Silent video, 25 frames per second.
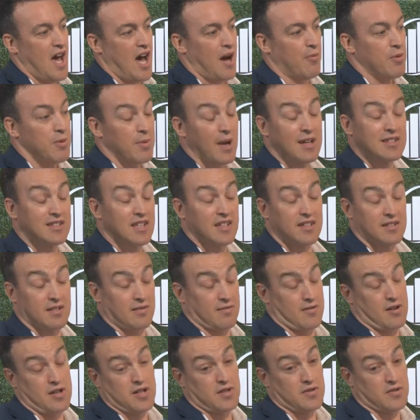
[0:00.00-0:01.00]
And we basically,
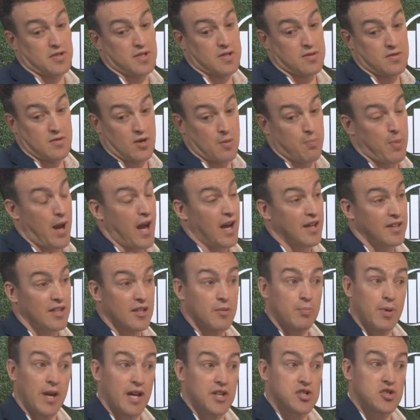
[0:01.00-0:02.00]
I just sort of
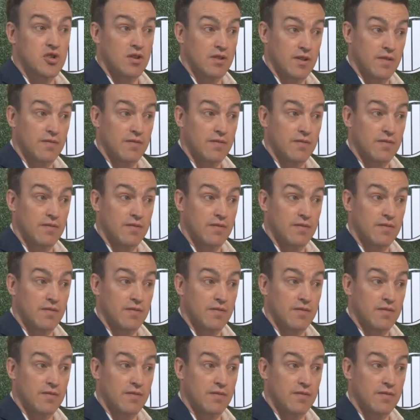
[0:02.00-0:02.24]
painted a picture